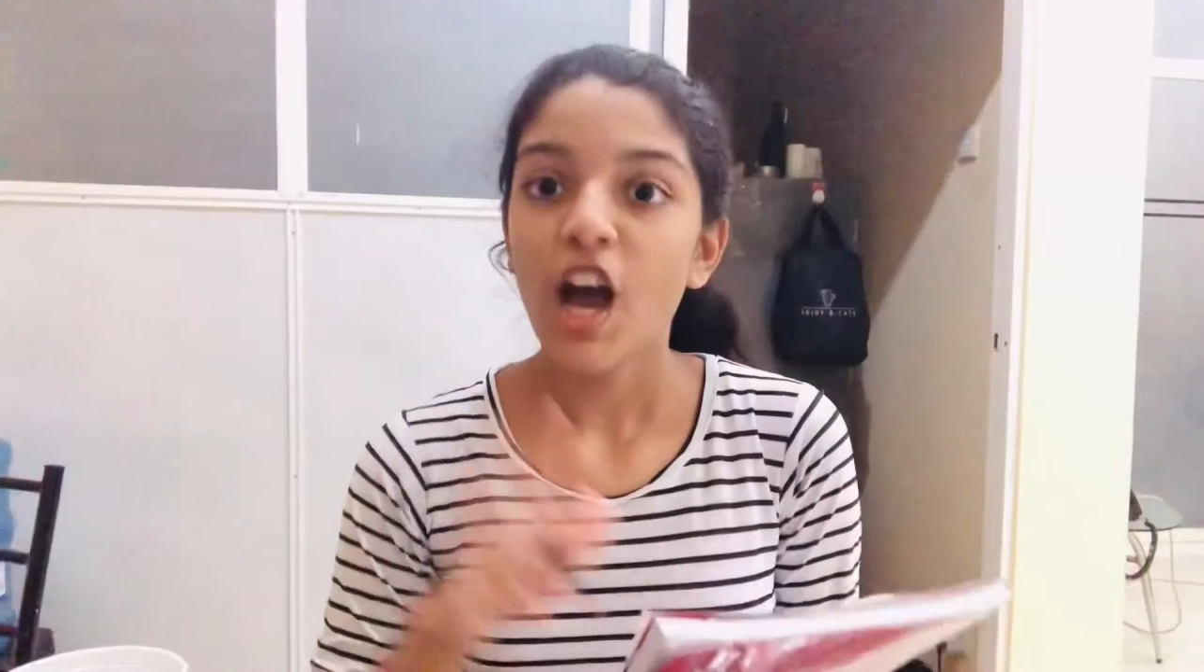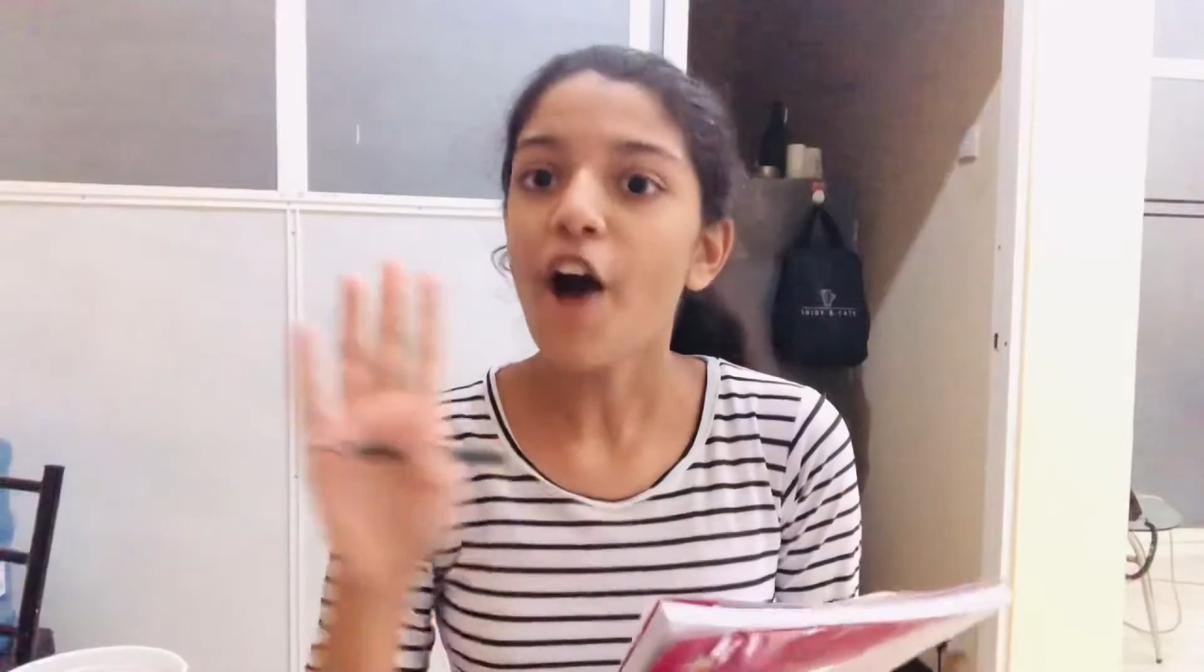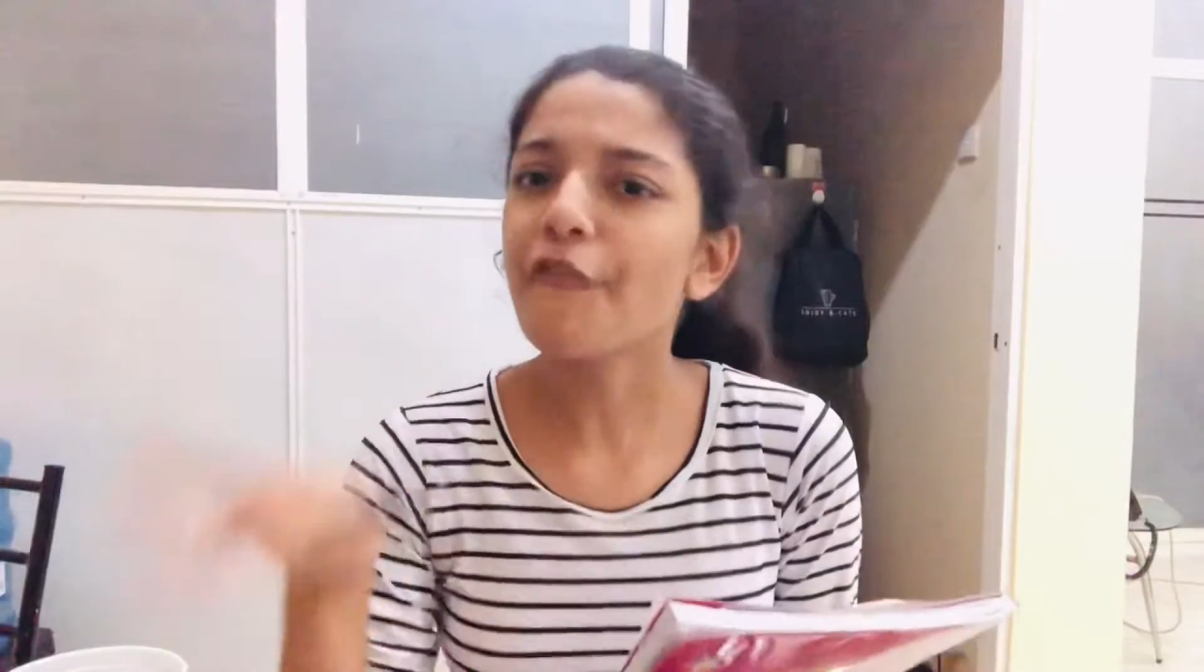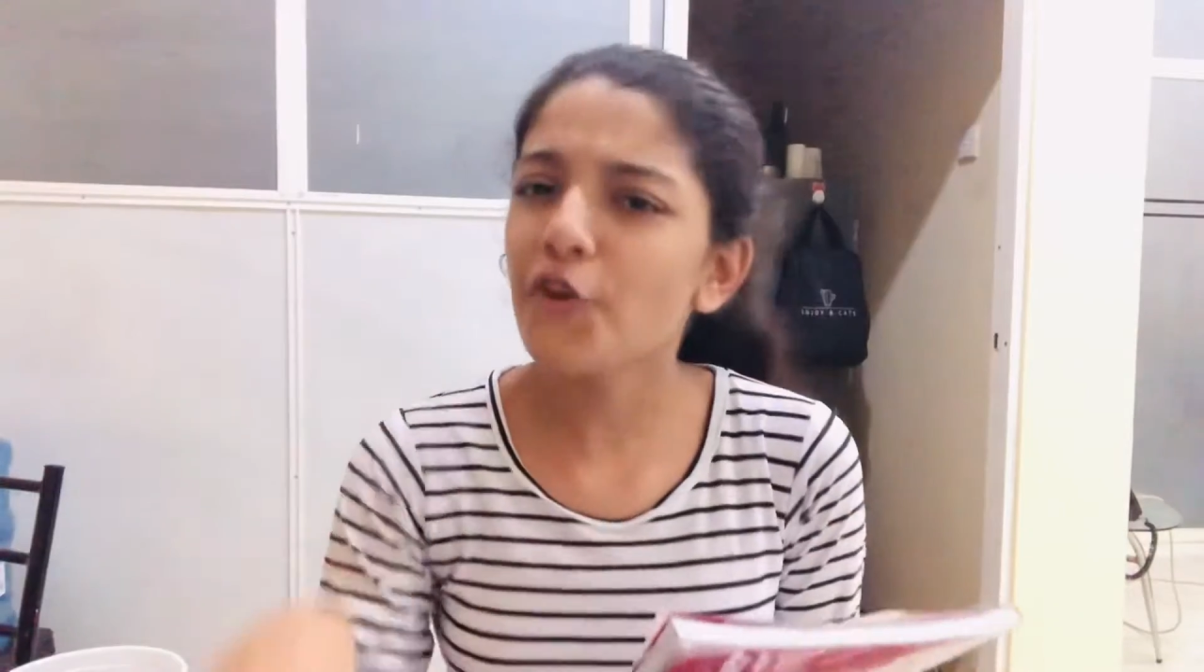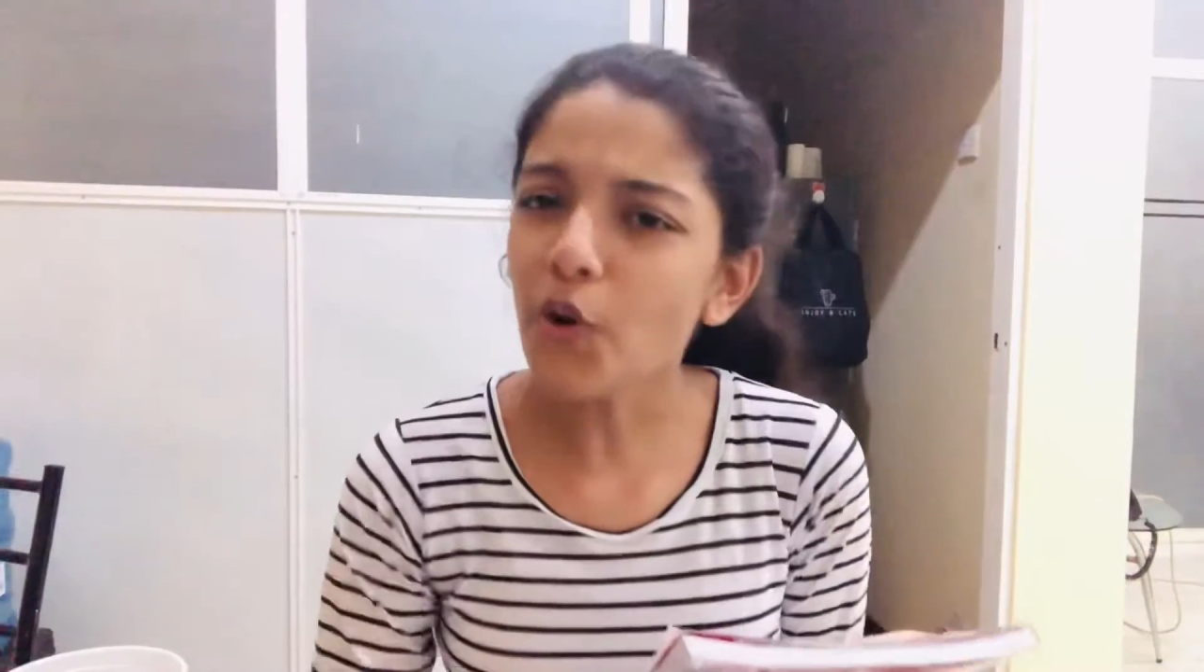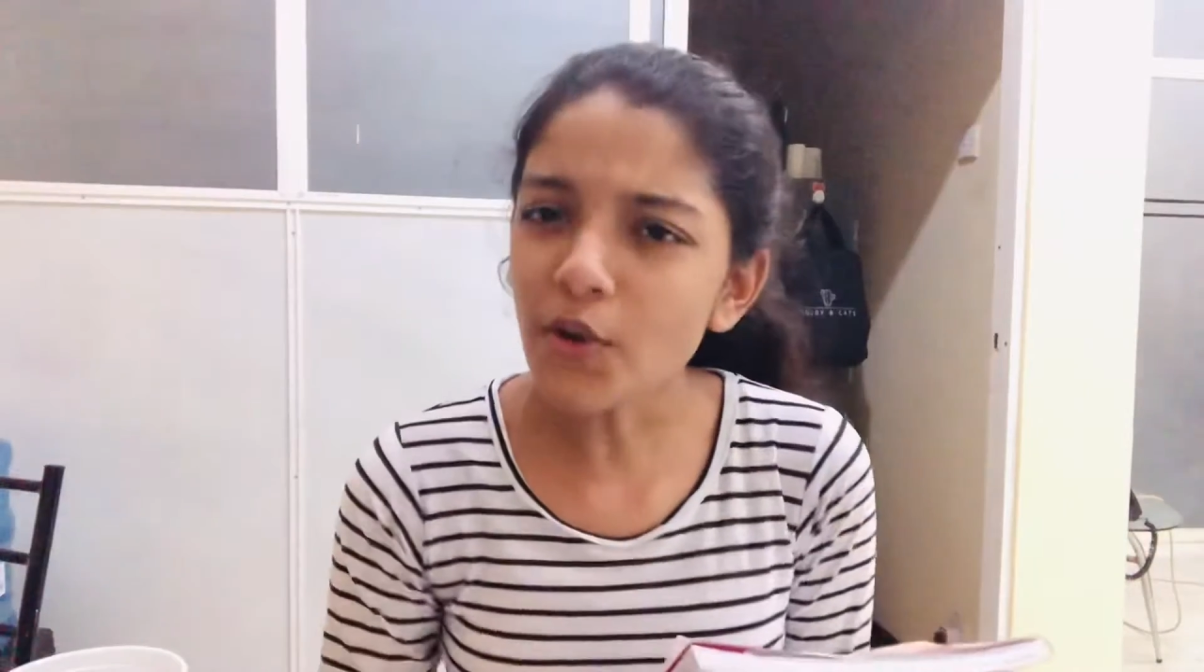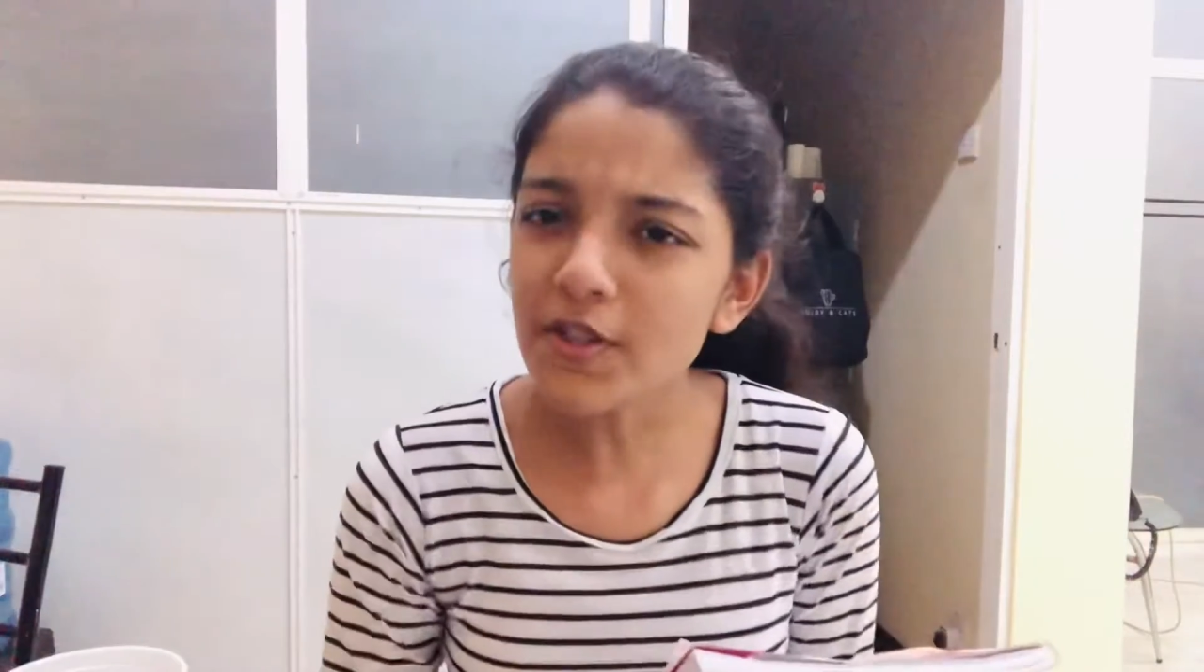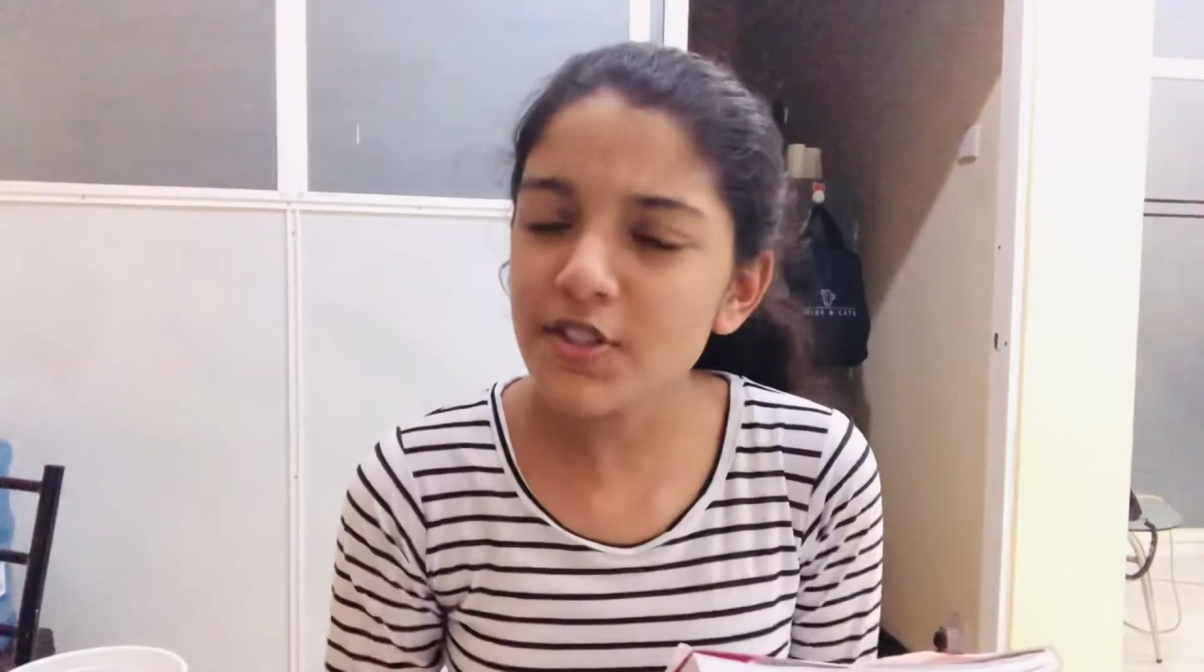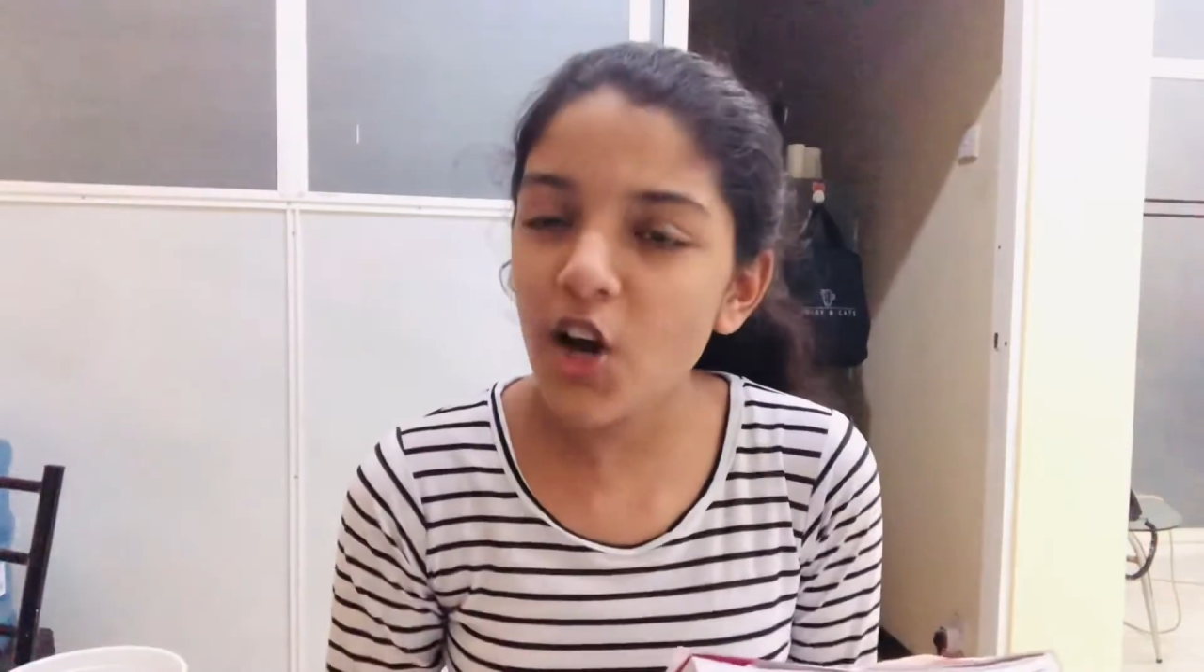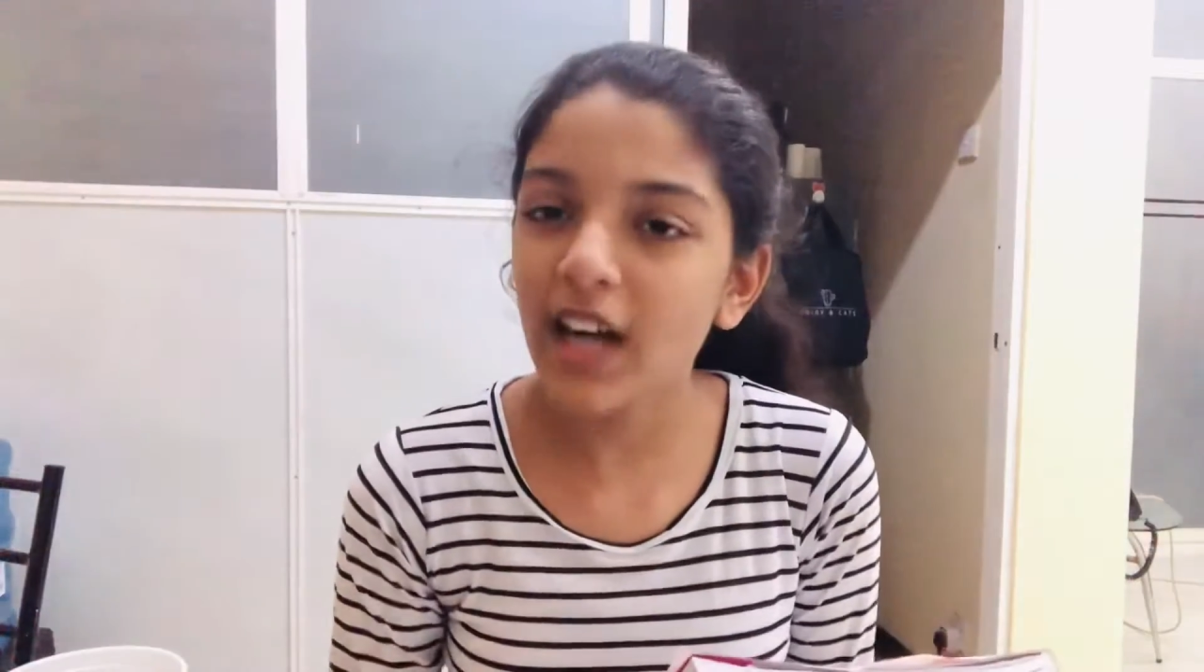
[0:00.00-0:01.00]
Of
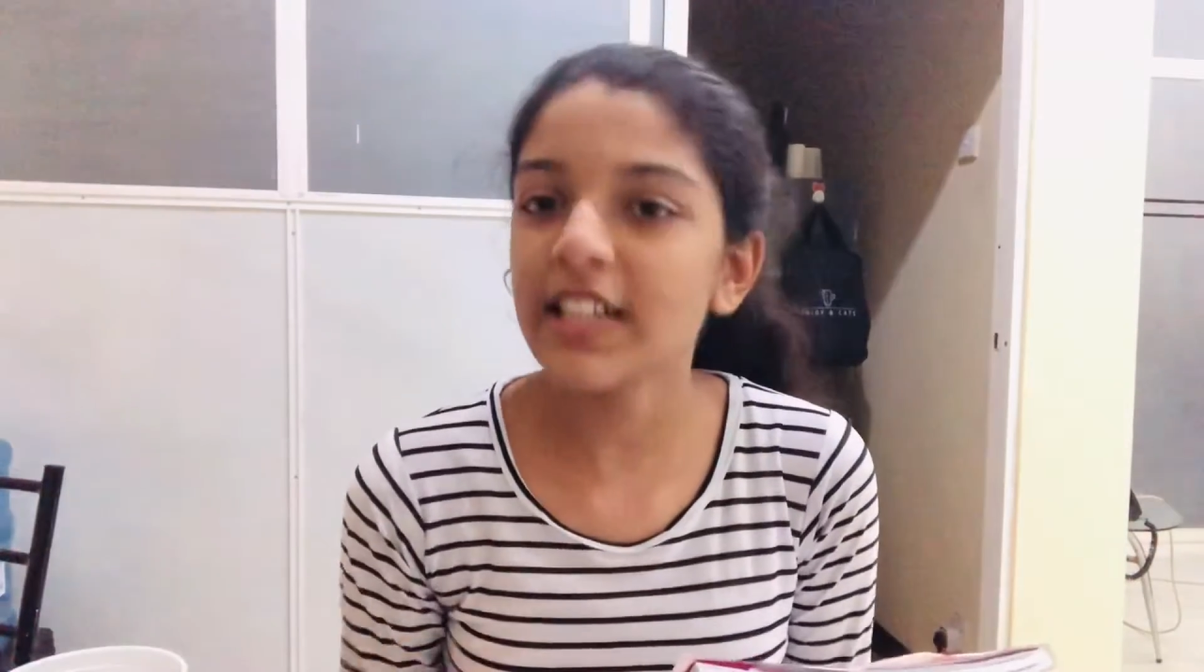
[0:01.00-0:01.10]
course not,